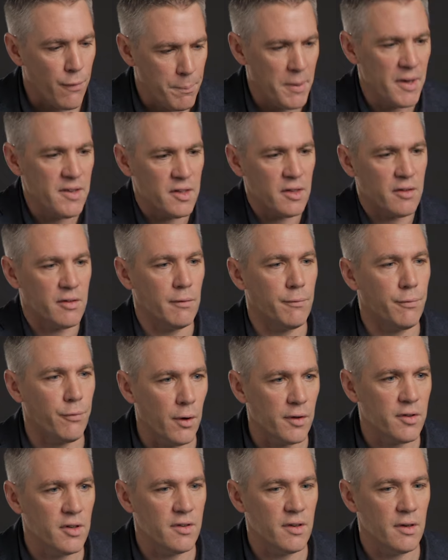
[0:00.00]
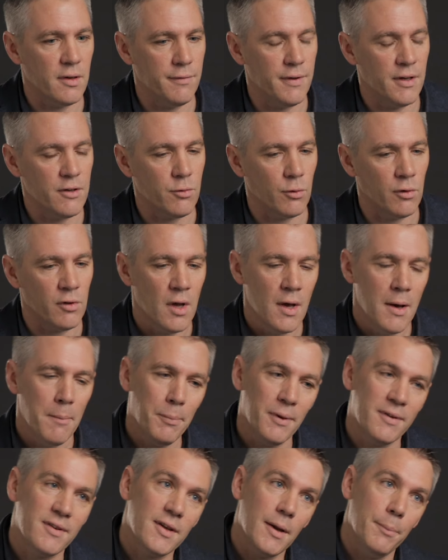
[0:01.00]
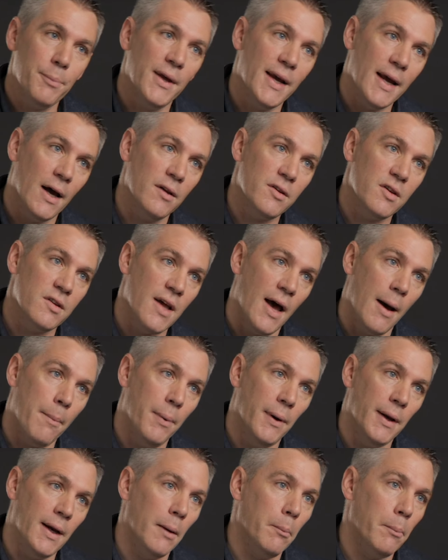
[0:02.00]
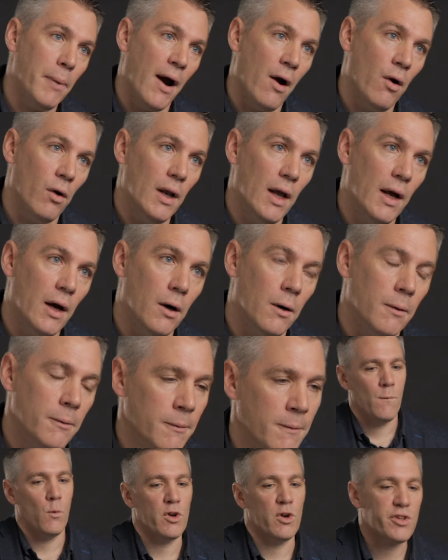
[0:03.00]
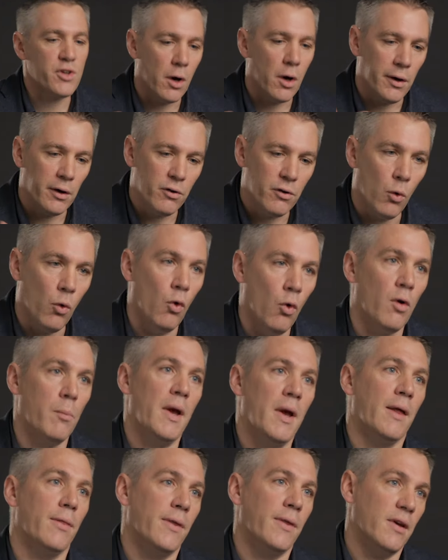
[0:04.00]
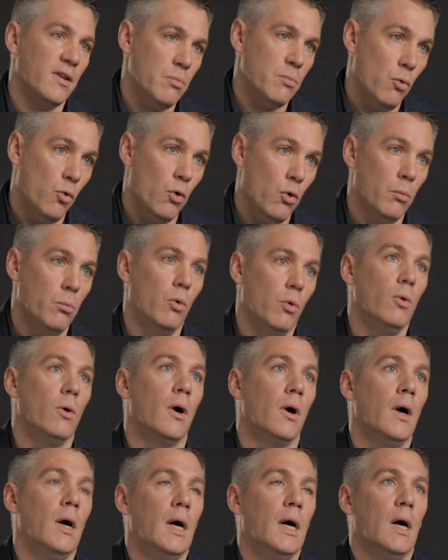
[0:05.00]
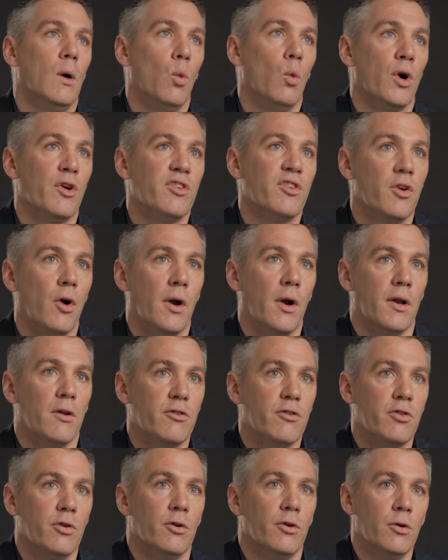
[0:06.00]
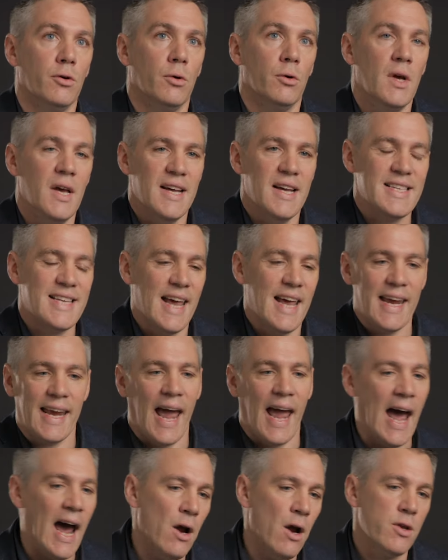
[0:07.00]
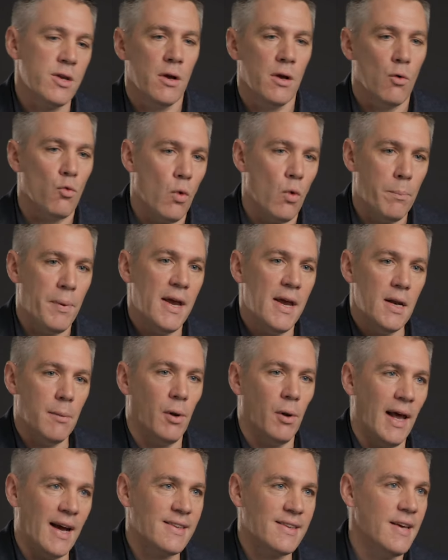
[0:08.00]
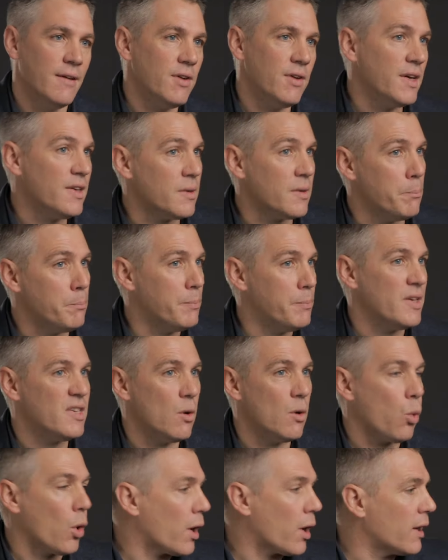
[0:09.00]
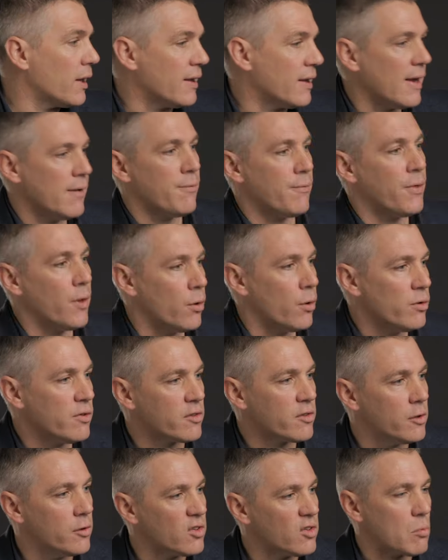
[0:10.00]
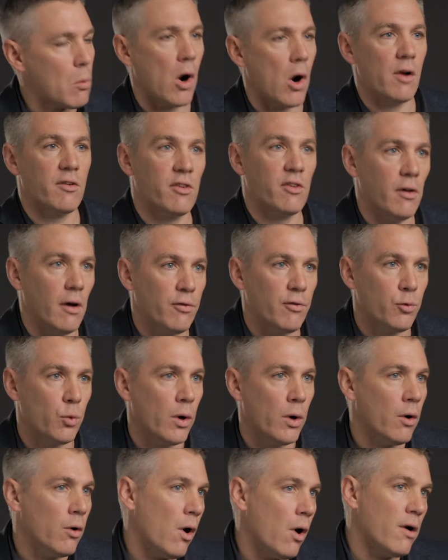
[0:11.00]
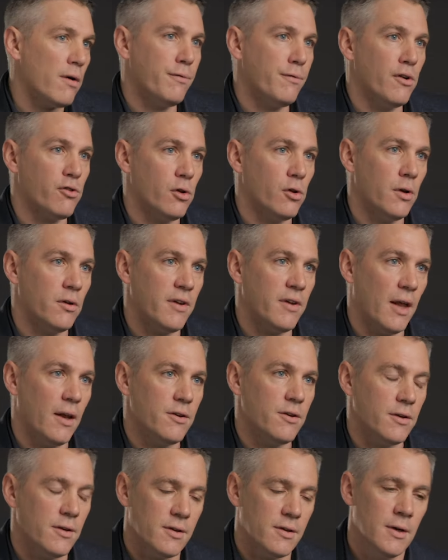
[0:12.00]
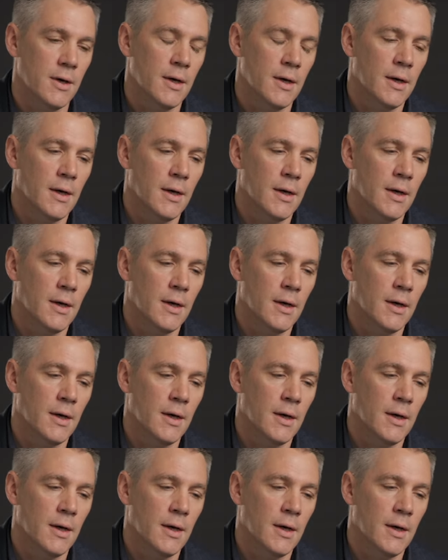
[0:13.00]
business and for us as individuals. But something else is happening in parallel. We're starting to automate things more and more. We're starting to take out repeatable activities and busy work and give those to smart software or artificial intelligence,